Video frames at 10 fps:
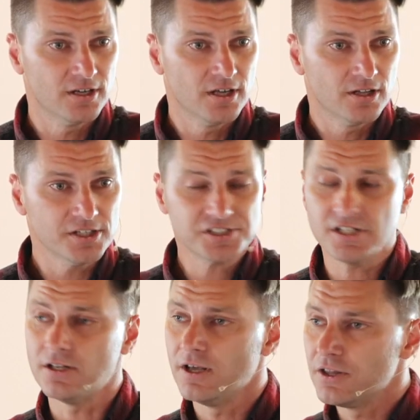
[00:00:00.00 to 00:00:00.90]
Listen,
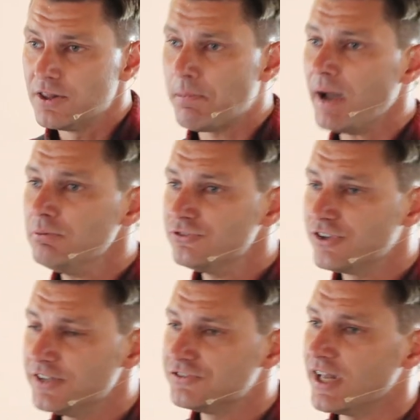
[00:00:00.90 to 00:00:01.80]
the Bible
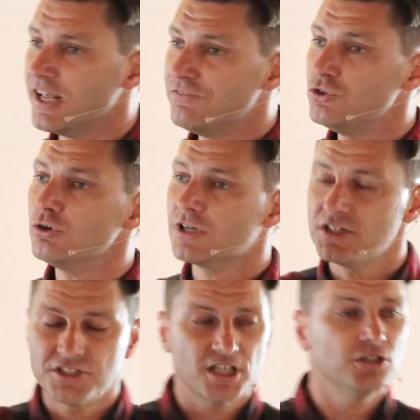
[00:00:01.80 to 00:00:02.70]
says that if you
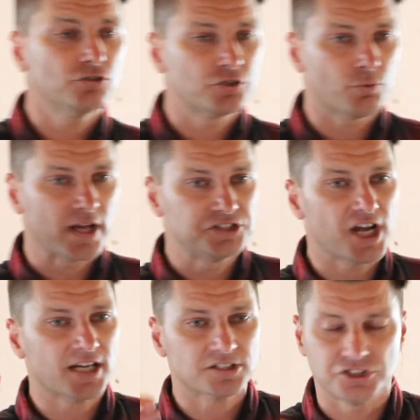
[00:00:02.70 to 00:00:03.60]
continue to
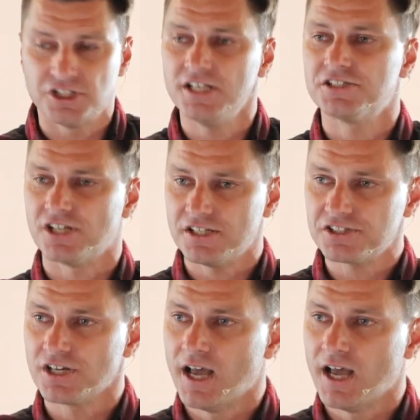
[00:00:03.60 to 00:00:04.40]
reject Jesus